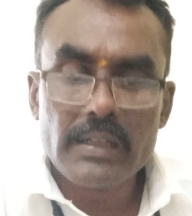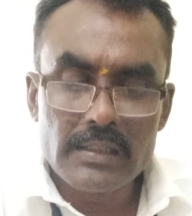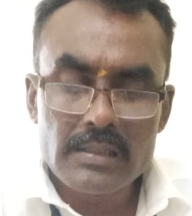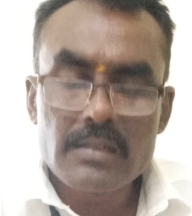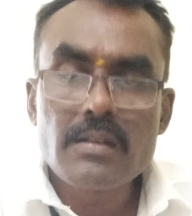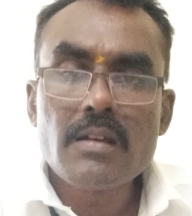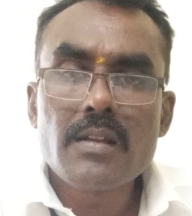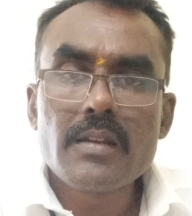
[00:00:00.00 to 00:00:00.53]

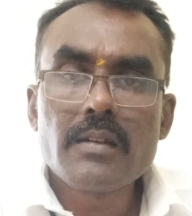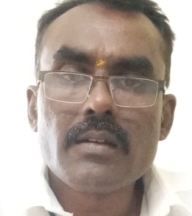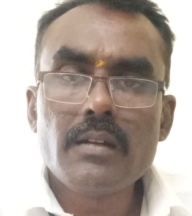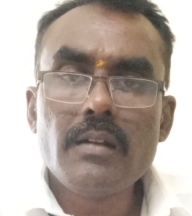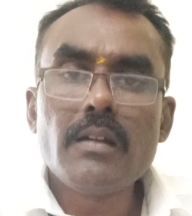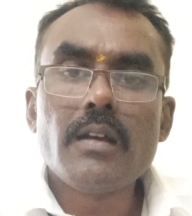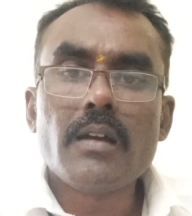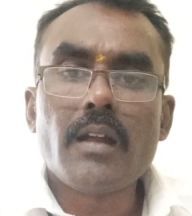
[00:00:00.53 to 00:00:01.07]

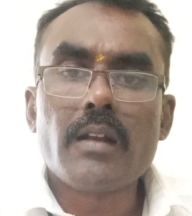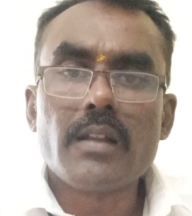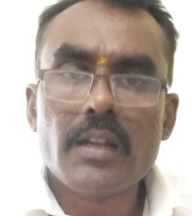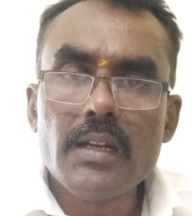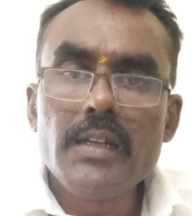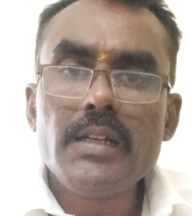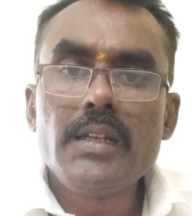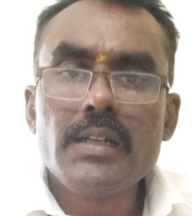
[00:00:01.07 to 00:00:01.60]
Historical
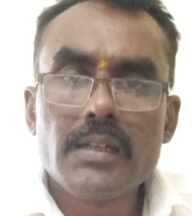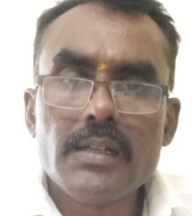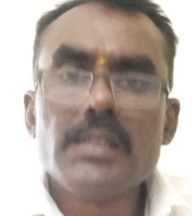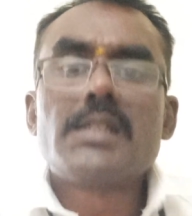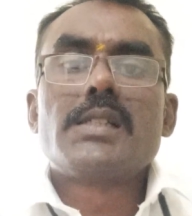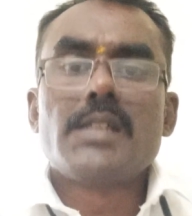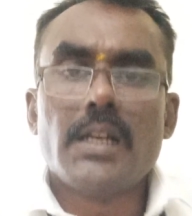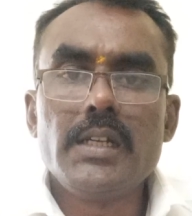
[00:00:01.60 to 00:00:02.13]
analytical
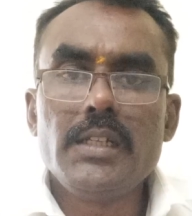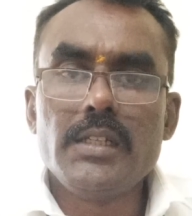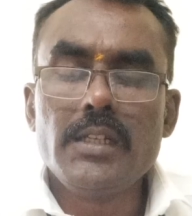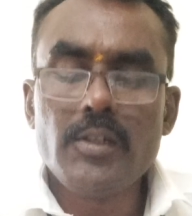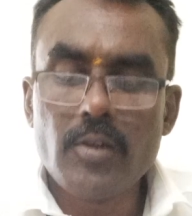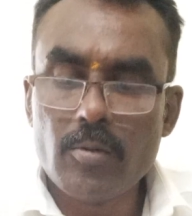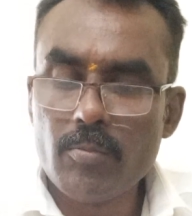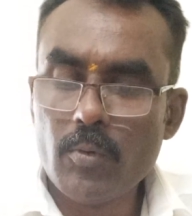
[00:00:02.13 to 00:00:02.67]

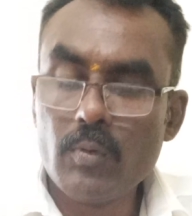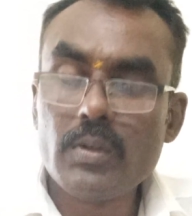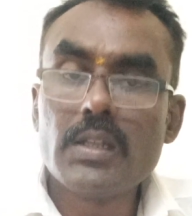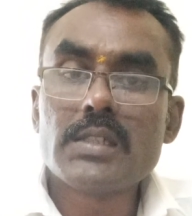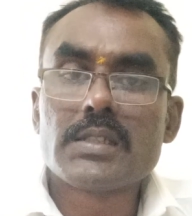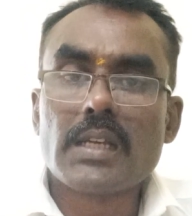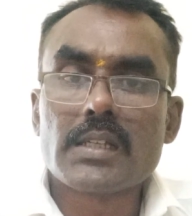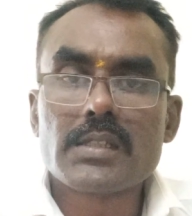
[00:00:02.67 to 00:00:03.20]
study about
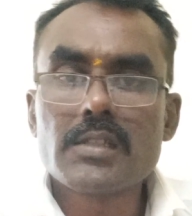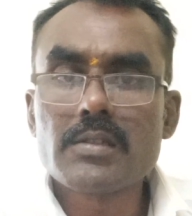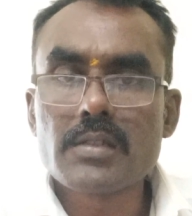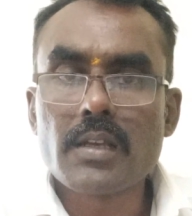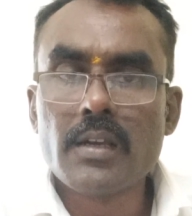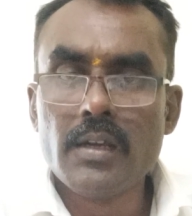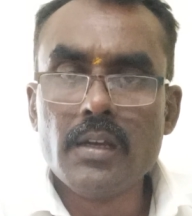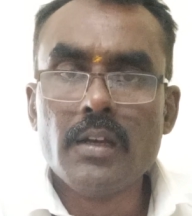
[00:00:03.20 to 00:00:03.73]
the
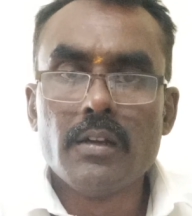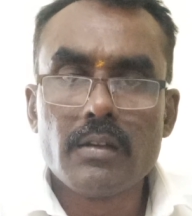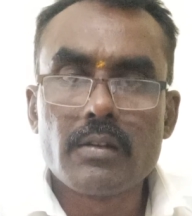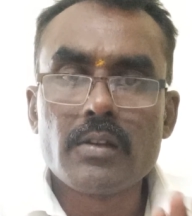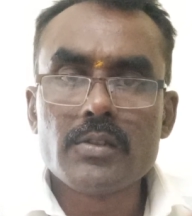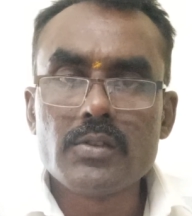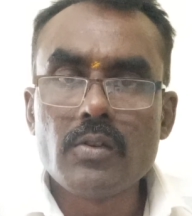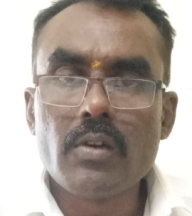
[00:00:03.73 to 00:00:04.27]
success
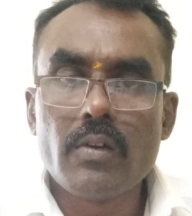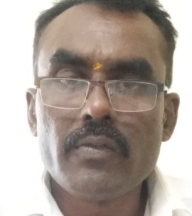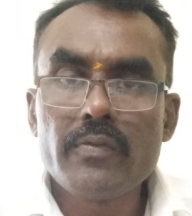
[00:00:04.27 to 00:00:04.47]
ratio